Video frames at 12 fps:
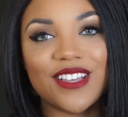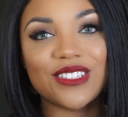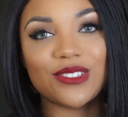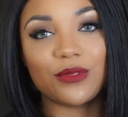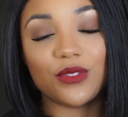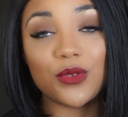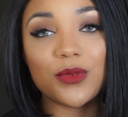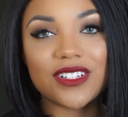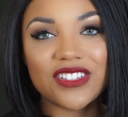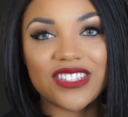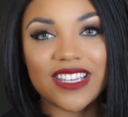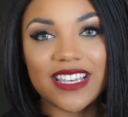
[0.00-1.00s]
So if you want
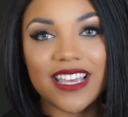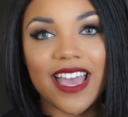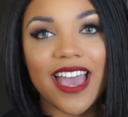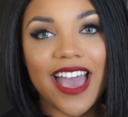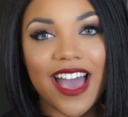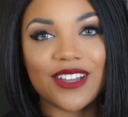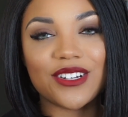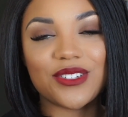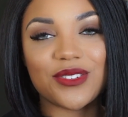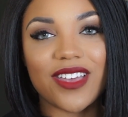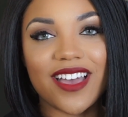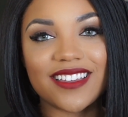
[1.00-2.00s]
to see how to
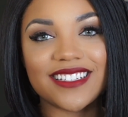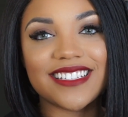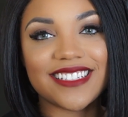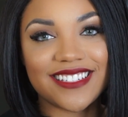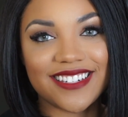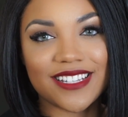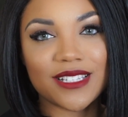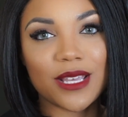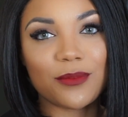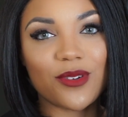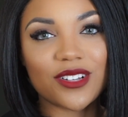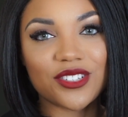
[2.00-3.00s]
do that, just
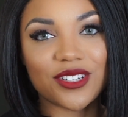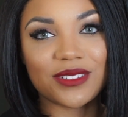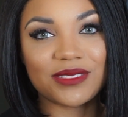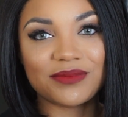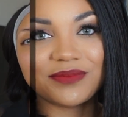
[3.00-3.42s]
keep watching.